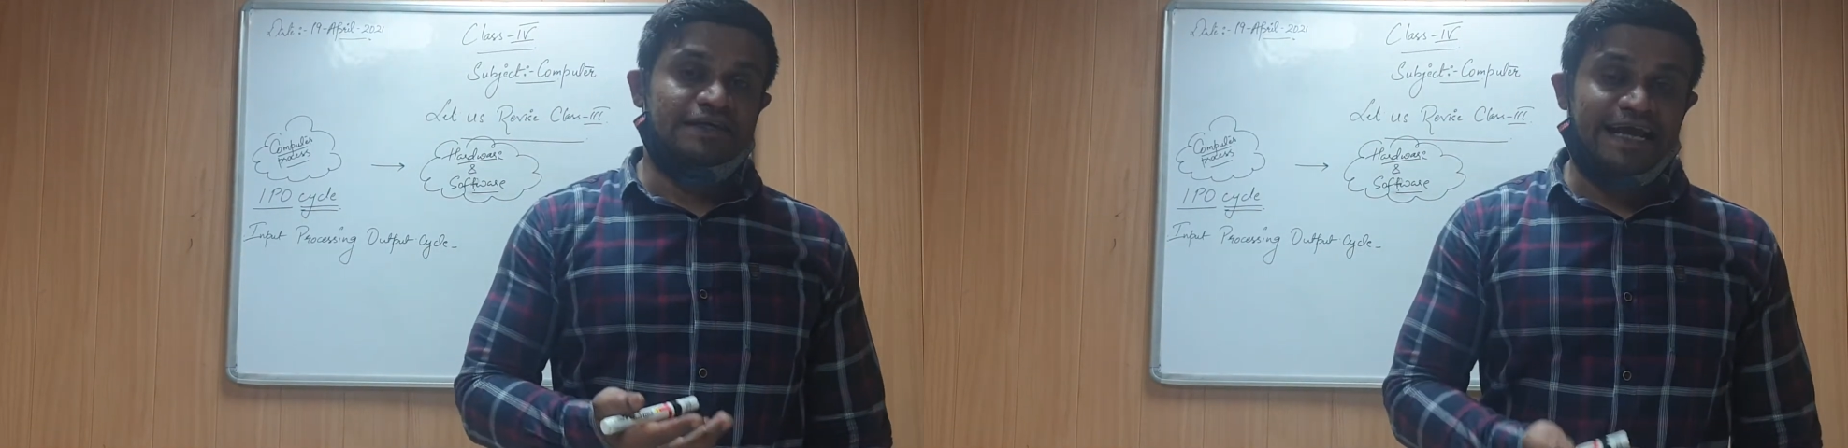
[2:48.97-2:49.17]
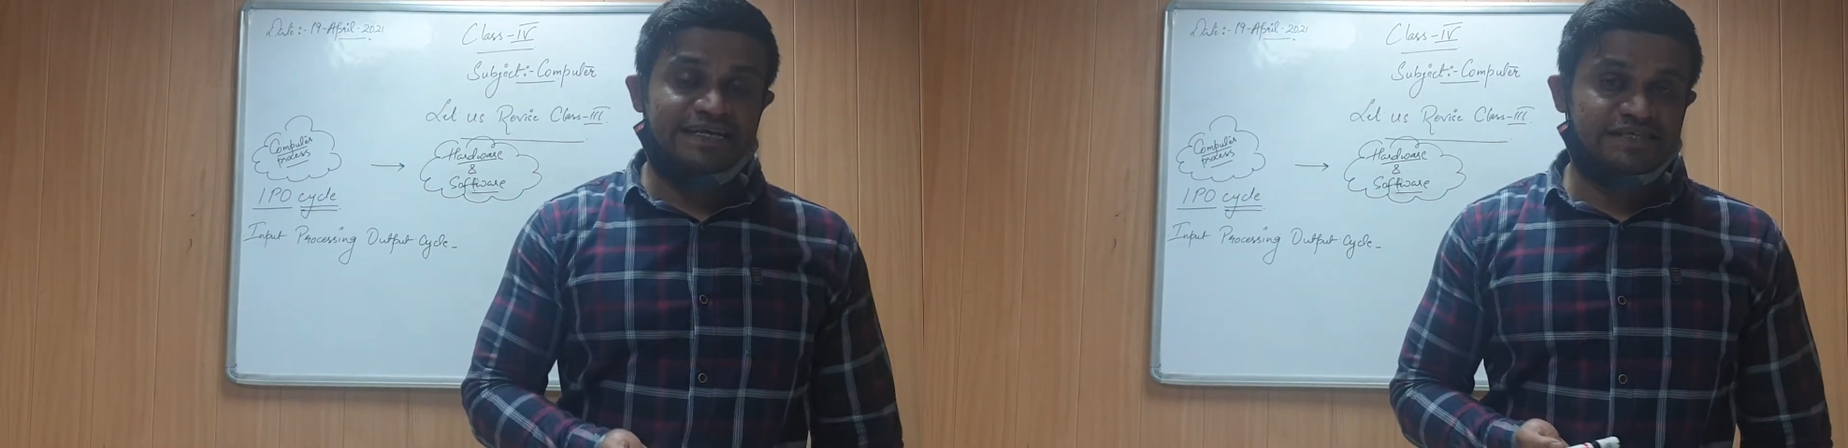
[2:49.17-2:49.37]

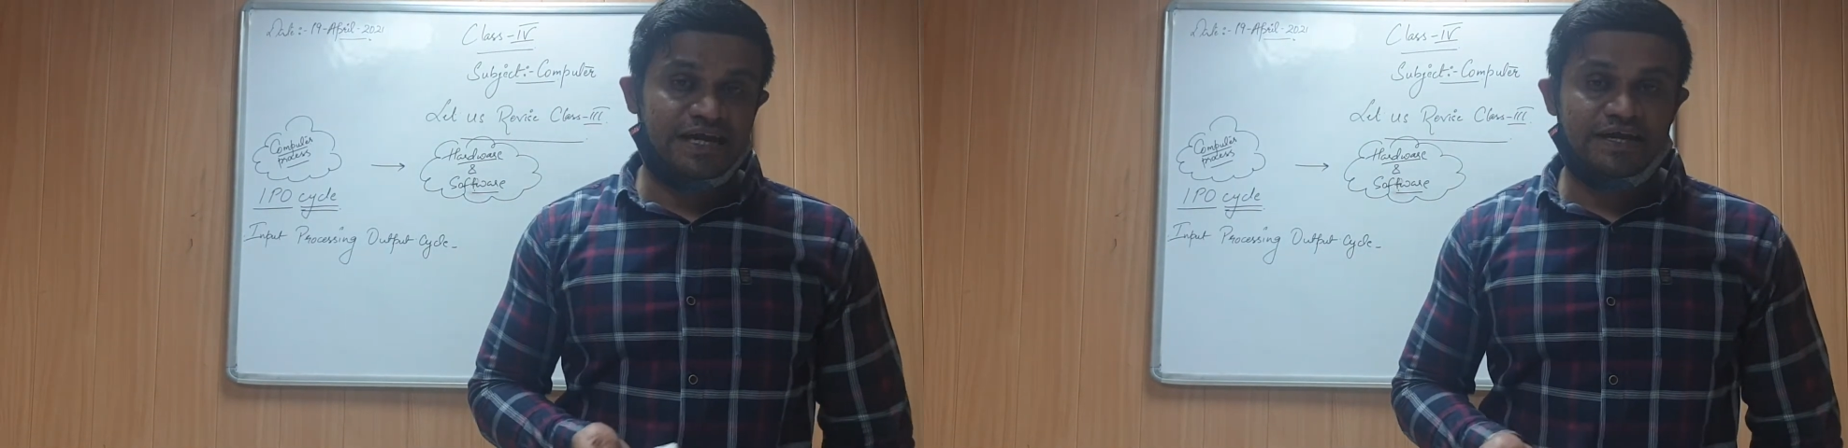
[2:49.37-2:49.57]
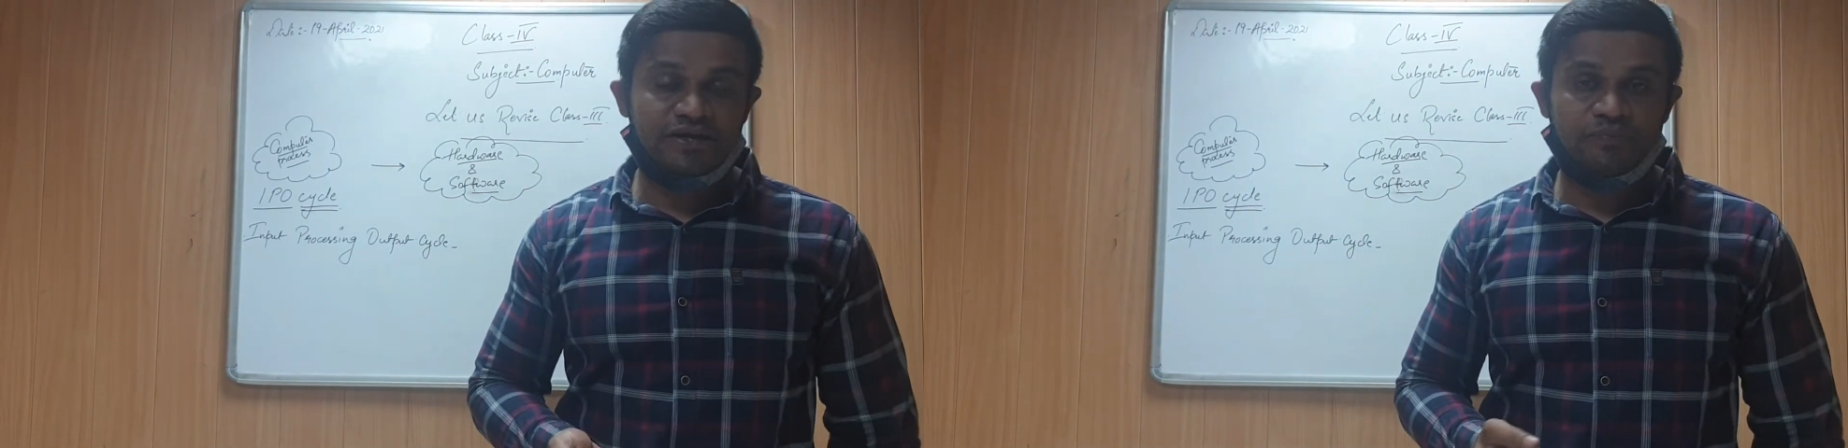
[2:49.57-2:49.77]
text
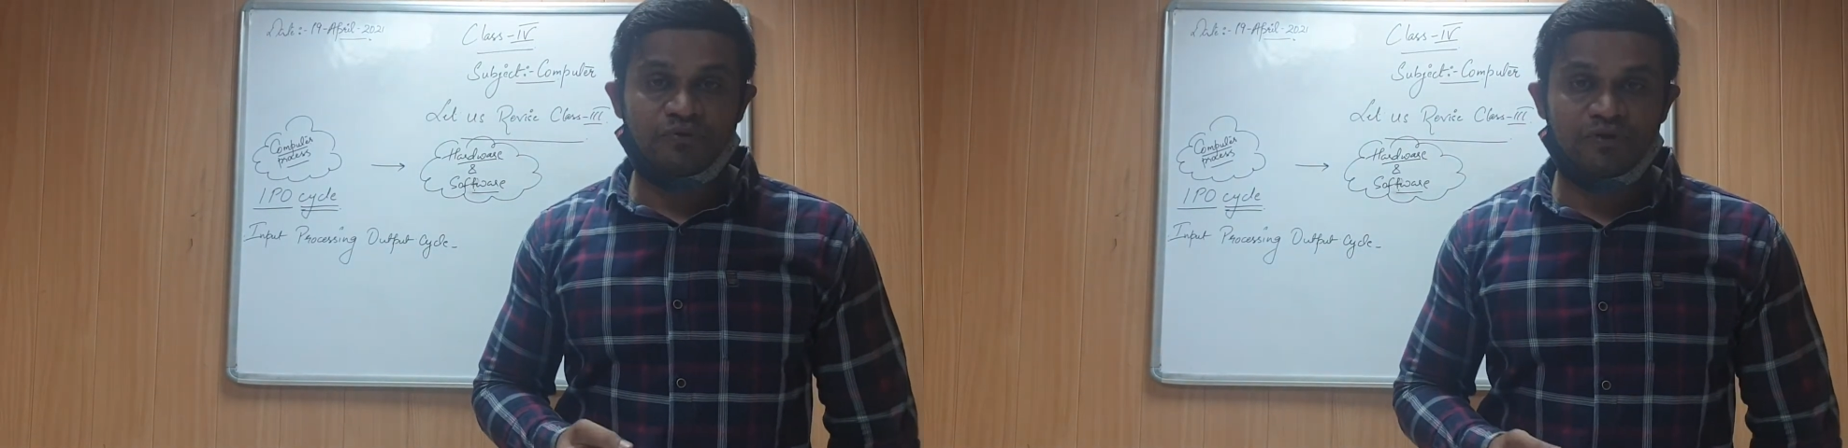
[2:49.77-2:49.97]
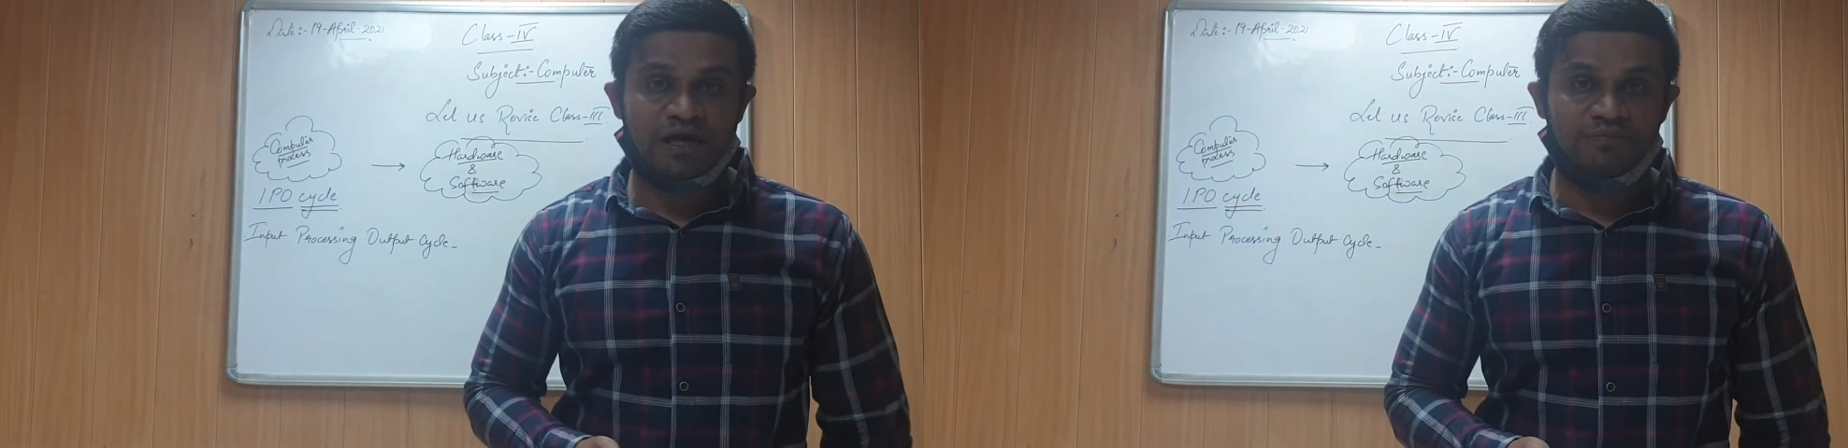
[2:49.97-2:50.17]
editor
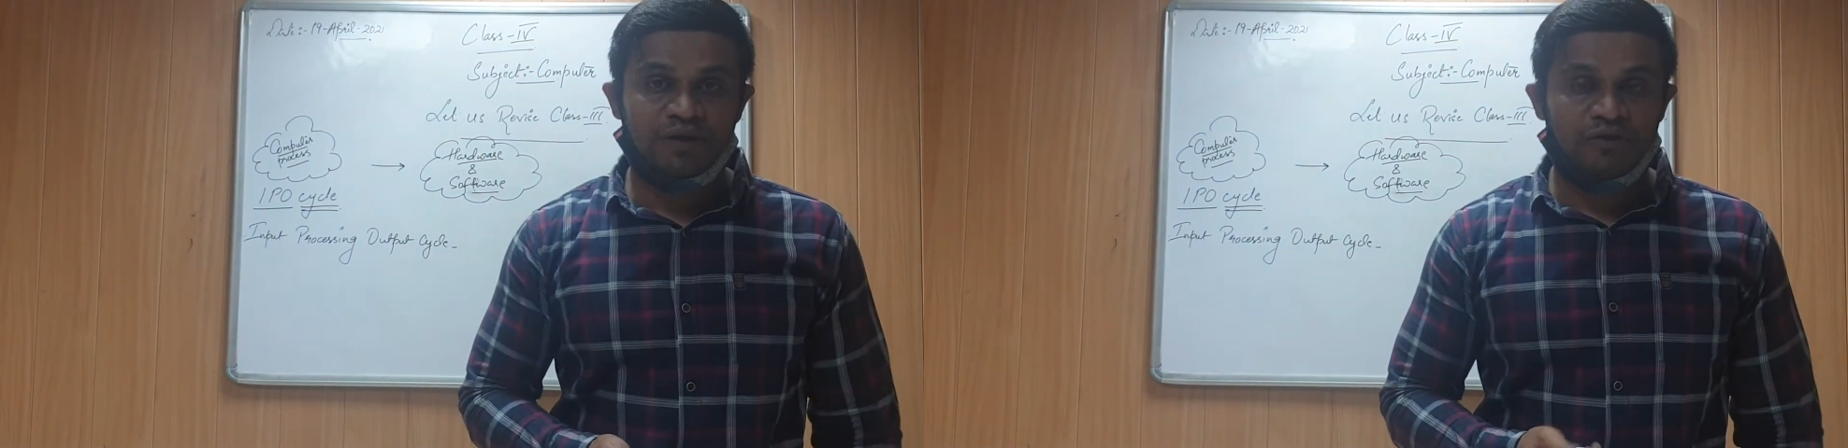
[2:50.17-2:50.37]
program